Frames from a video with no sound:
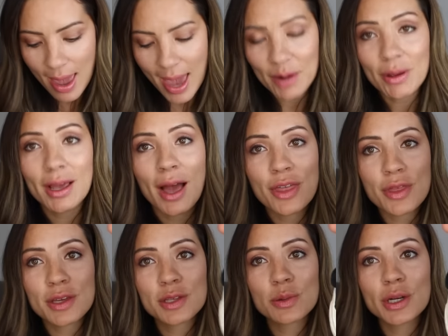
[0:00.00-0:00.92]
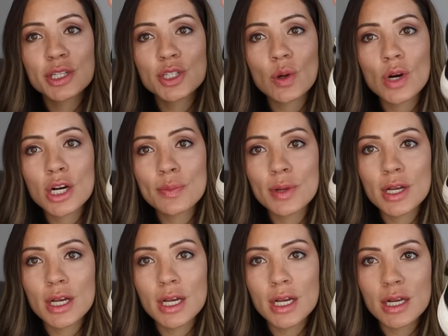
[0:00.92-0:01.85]
Anyway, I thought these were
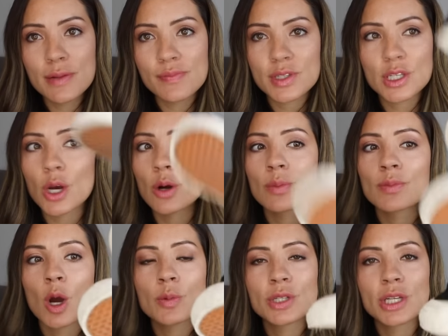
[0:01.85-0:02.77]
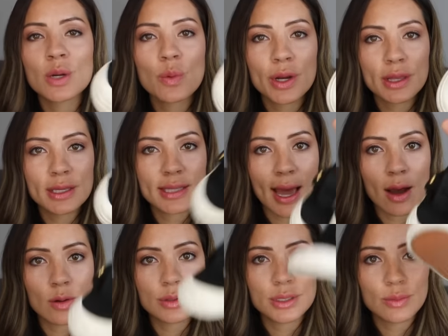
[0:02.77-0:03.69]
adorable. So hope she can wear these
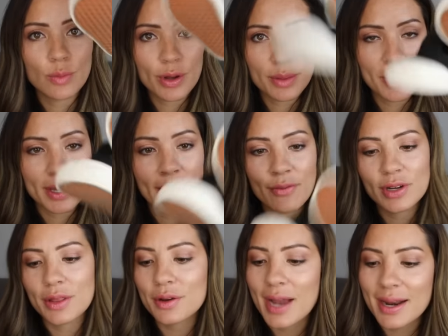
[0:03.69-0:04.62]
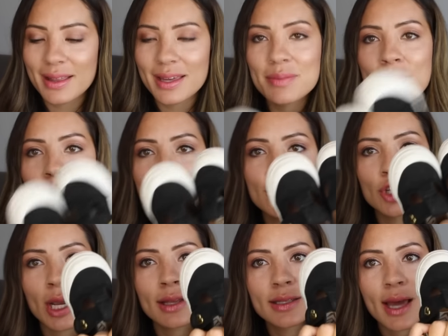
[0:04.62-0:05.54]
out, wear them like every day. They're kind of like Mary
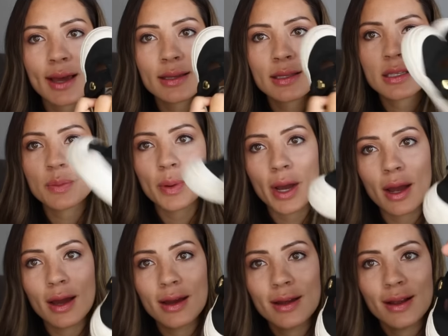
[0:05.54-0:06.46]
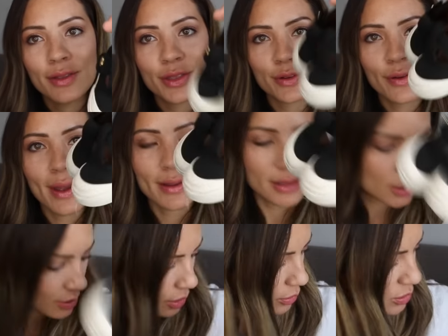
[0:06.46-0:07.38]
Jane's-esque, but they're Vans.
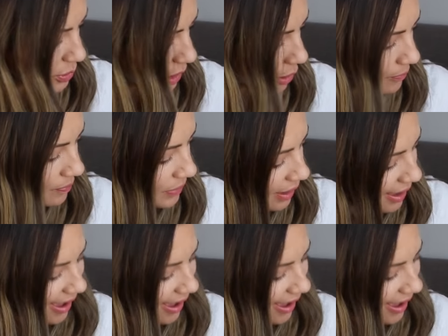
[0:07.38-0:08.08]
So I thought those were cute.